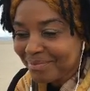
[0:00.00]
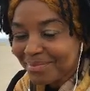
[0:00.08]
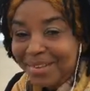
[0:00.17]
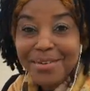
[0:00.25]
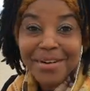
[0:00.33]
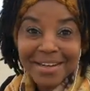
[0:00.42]

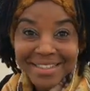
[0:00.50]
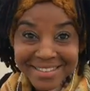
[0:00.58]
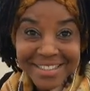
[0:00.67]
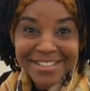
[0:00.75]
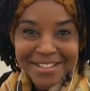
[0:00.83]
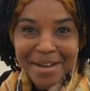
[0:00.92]
Well, it
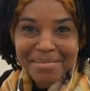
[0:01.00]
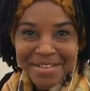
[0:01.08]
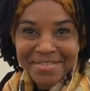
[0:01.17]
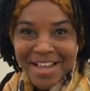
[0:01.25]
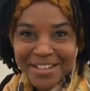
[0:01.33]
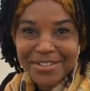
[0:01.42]
did stop
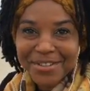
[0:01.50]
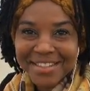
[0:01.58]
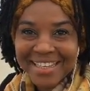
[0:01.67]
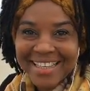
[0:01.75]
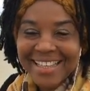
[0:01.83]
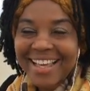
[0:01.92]

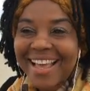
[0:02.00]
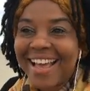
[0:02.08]
eventually.